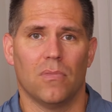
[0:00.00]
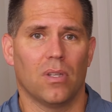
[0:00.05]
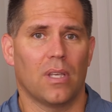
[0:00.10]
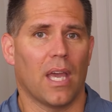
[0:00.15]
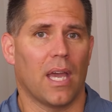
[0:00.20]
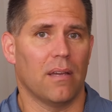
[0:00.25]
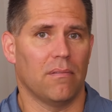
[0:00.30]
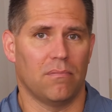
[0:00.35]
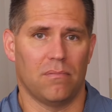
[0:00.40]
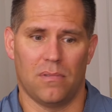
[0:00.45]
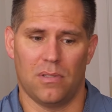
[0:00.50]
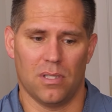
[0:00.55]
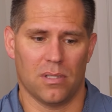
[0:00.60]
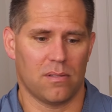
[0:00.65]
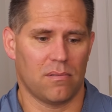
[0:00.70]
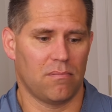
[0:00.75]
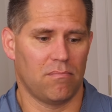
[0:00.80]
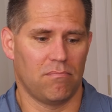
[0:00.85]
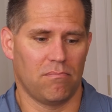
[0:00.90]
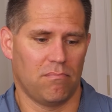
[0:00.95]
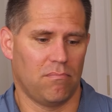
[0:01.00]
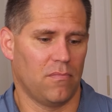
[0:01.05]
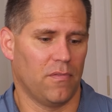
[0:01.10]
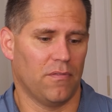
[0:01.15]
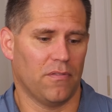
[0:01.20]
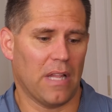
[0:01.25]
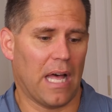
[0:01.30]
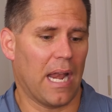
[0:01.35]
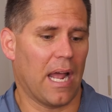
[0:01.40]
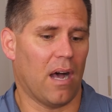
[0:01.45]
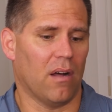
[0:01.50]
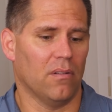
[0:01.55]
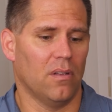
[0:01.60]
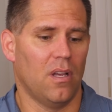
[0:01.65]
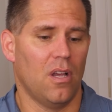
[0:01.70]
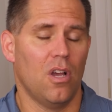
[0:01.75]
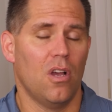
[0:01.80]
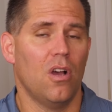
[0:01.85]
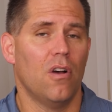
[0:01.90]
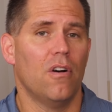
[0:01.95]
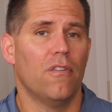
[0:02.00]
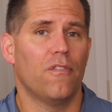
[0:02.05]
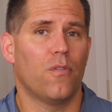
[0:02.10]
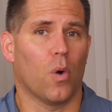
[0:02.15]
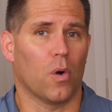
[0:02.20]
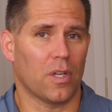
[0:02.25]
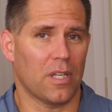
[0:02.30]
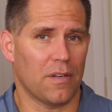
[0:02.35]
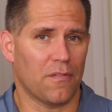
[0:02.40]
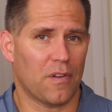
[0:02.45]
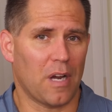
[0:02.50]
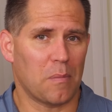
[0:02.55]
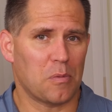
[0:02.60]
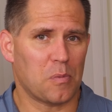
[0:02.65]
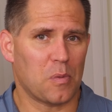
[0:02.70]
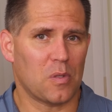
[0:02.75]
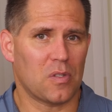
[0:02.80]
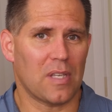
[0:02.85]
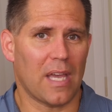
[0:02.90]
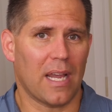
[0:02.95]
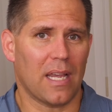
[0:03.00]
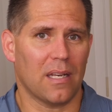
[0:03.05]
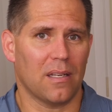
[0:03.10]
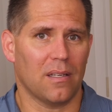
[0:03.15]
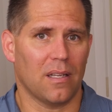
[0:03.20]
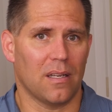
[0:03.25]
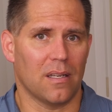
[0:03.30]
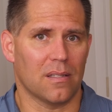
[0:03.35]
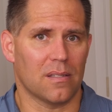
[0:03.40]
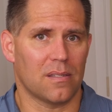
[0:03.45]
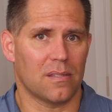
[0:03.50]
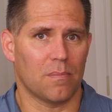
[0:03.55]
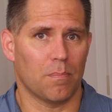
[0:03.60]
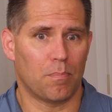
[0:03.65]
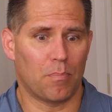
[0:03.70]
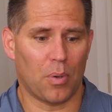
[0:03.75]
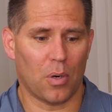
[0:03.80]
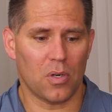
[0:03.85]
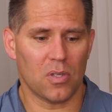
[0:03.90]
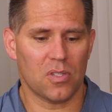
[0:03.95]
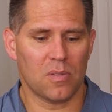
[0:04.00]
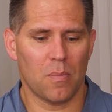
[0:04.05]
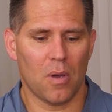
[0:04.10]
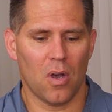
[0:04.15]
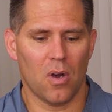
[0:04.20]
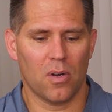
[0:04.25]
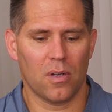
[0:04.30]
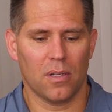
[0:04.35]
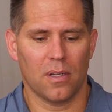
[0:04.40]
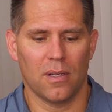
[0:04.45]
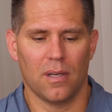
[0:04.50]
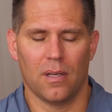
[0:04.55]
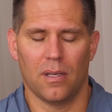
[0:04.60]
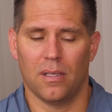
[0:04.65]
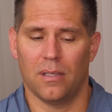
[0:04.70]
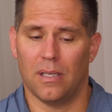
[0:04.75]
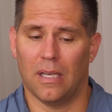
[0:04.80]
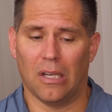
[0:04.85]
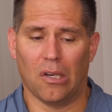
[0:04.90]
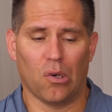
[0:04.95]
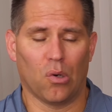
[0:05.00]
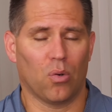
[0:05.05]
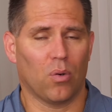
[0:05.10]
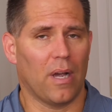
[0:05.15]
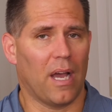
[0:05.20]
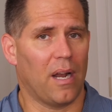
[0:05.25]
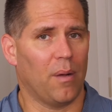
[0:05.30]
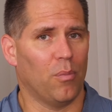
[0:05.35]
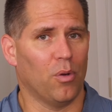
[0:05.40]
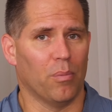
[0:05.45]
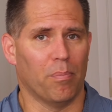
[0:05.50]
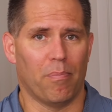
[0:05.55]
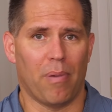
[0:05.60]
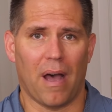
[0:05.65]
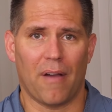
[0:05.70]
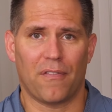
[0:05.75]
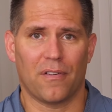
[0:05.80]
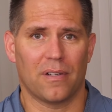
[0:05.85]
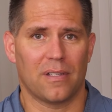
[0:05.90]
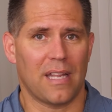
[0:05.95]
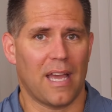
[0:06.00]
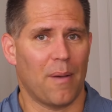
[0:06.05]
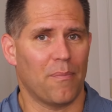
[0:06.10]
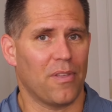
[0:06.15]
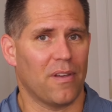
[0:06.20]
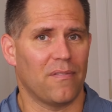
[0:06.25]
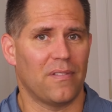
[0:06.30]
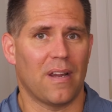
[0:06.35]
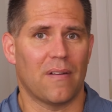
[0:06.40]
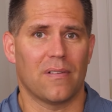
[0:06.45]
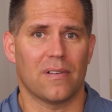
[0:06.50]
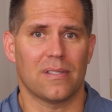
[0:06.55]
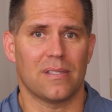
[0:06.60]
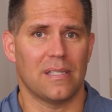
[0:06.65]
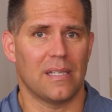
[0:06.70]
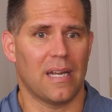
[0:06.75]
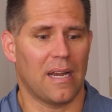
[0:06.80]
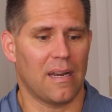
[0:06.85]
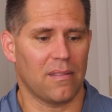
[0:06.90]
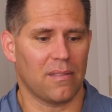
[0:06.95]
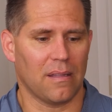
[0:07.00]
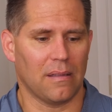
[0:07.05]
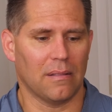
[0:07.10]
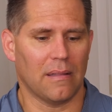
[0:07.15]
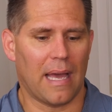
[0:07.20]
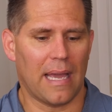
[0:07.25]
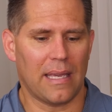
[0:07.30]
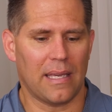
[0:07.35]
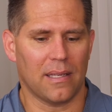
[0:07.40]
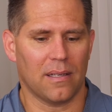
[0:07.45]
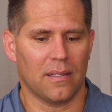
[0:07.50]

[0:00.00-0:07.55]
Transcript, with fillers: Okay, just flat out. 14 frames per second in its burst mode, incredible buffer depth. I've never seen anything like